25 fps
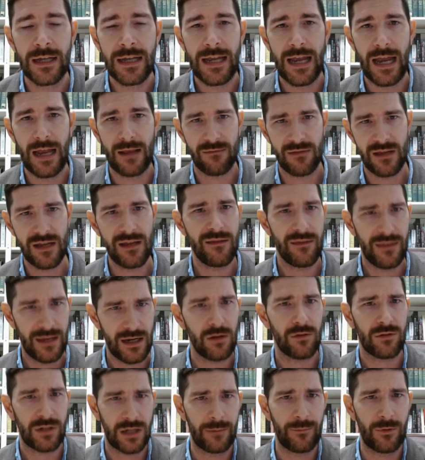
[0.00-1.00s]
and then
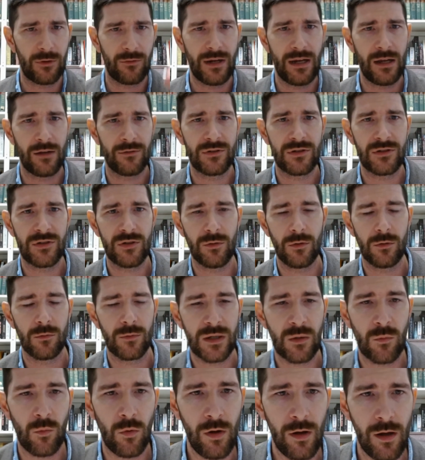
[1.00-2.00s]
they'll come around and do what
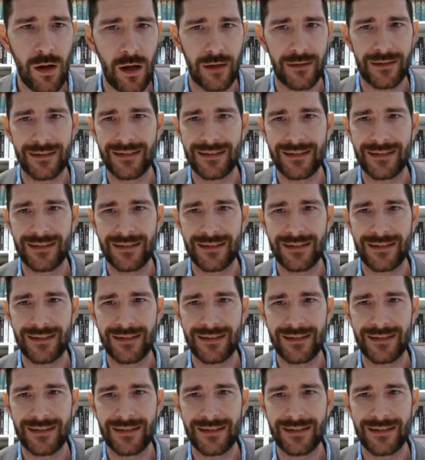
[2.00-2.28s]
we want.